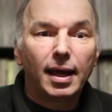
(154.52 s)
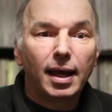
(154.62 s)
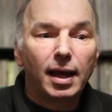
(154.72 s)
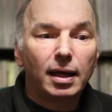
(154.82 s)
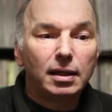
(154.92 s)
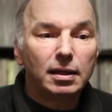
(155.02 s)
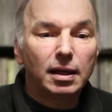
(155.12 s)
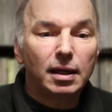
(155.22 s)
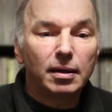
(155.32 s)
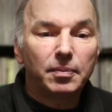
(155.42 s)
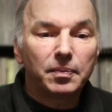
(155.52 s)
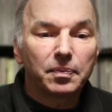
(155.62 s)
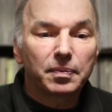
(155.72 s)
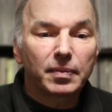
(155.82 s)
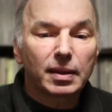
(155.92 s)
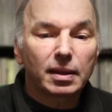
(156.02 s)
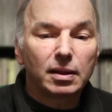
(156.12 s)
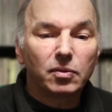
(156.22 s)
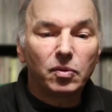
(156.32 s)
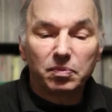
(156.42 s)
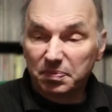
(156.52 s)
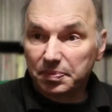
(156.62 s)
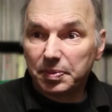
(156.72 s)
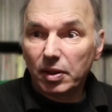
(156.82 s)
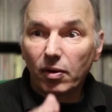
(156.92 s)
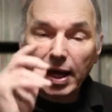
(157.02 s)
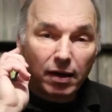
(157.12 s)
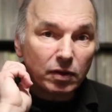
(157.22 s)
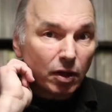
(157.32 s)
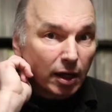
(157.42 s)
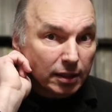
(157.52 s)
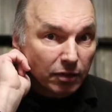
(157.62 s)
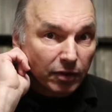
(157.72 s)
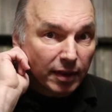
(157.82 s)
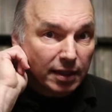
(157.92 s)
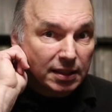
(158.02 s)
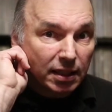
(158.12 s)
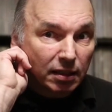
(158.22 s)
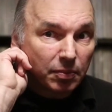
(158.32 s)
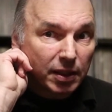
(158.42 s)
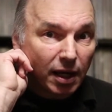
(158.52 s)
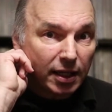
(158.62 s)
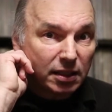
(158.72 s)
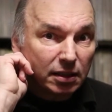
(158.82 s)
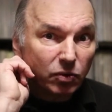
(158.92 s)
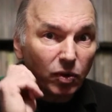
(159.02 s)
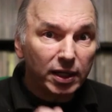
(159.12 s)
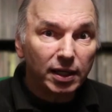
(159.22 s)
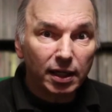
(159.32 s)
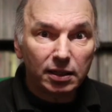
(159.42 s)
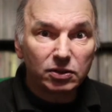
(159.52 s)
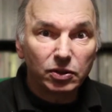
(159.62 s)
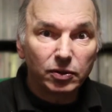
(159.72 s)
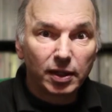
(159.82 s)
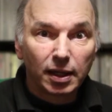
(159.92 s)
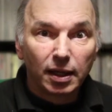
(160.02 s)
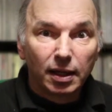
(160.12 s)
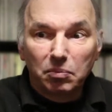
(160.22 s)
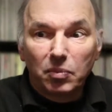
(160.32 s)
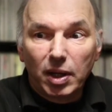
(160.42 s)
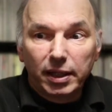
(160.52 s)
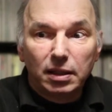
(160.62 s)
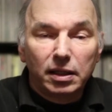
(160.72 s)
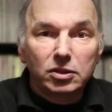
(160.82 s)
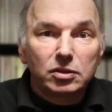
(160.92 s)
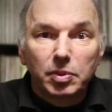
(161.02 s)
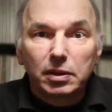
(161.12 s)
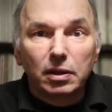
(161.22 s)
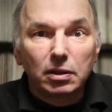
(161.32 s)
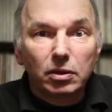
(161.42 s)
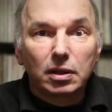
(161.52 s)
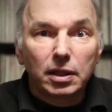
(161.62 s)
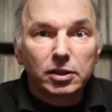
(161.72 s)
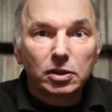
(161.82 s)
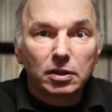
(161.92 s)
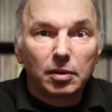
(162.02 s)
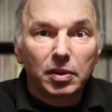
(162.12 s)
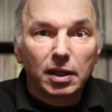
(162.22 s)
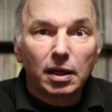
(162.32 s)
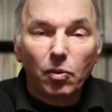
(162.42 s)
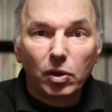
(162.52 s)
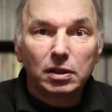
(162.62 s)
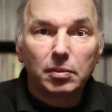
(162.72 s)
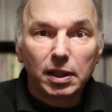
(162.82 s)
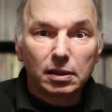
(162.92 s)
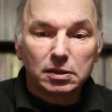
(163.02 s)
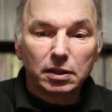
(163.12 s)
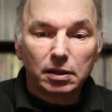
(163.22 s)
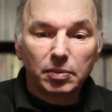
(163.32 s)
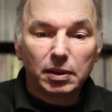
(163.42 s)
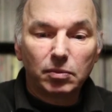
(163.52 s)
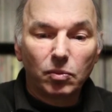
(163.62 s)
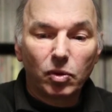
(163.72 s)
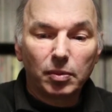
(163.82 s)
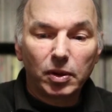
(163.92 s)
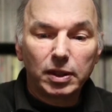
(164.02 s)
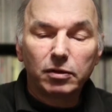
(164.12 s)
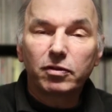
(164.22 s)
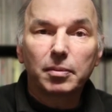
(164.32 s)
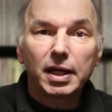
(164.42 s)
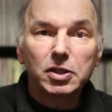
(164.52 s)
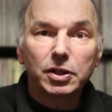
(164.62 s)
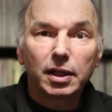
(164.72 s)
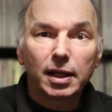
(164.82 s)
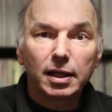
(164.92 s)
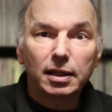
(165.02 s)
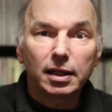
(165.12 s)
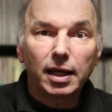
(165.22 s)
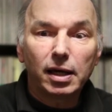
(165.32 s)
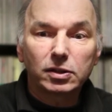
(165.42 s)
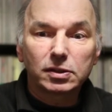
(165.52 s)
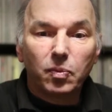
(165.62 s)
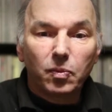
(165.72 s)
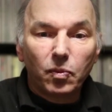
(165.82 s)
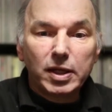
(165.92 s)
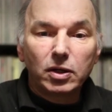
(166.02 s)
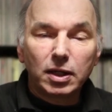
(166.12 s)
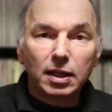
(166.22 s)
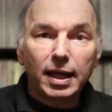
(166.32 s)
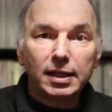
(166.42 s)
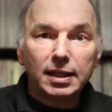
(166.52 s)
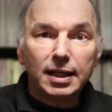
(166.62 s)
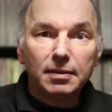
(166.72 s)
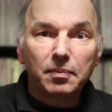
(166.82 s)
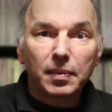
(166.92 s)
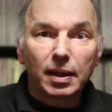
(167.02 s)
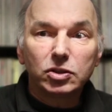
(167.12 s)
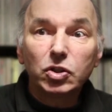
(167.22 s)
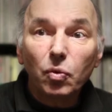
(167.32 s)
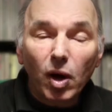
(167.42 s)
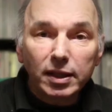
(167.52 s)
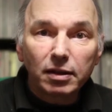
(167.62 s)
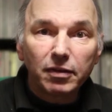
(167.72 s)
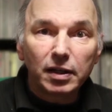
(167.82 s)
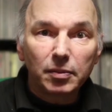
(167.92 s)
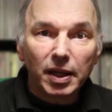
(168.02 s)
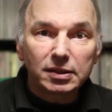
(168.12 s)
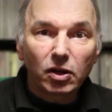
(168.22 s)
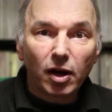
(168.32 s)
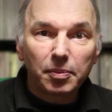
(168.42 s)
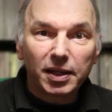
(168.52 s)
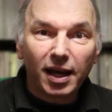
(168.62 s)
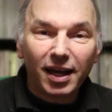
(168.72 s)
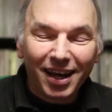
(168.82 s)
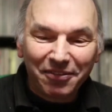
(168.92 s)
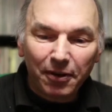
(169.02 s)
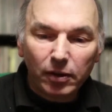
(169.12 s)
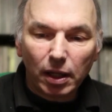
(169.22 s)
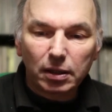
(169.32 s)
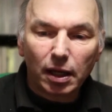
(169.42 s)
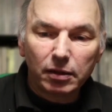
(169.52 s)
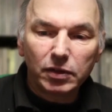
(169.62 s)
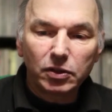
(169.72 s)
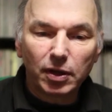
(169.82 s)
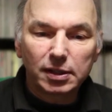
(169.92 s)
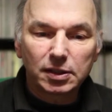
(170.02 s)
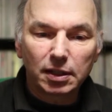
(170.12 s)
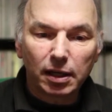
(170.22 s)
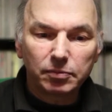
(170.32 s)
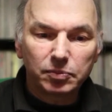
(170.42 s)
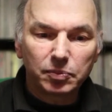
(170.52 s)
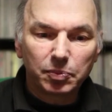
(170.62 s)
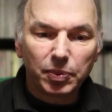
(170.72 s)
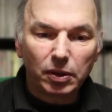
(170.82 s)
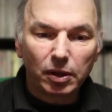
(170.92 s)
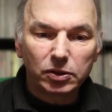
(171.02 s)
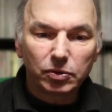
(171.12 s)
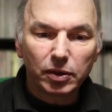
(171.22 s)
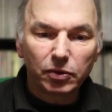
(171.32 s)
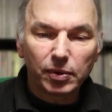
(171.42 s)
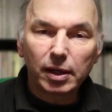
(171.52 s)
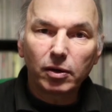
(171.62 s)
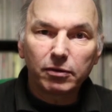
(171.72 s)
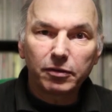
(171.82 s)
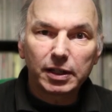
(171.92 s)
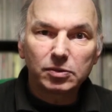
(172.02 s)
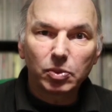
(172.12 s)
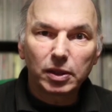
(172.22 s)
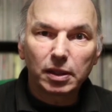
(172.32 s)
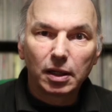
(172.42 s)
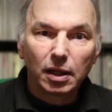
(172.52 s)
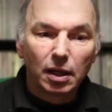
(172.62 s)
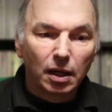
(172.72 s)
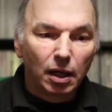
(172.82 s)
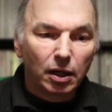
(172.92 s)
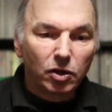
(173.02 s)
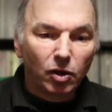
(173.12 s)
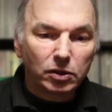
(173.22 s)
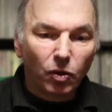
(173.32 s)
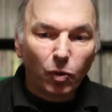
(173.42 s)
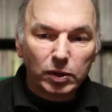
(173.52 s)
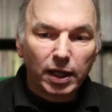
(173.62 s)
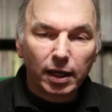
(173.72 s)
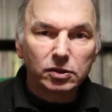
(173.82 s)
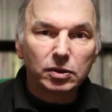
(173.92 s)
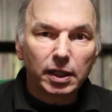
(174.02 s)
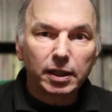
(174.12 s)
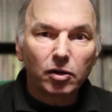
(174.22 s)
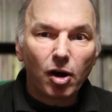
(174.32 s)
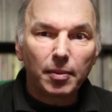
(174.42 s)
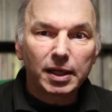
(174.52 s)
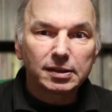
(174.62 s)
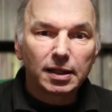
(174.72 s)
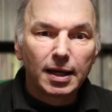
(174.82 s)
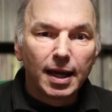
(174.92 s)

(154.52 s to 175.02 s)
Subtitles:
And, I have a lot of different things here, but I didn't want to get into my collection's bigger than your collection type of thing. I want to make this a little bit more about information than anything else. When you're collecting, do you want the very best copy? I found that kind of interesting. I belong to a thread on Facebook called Old Guys Who Like Comics.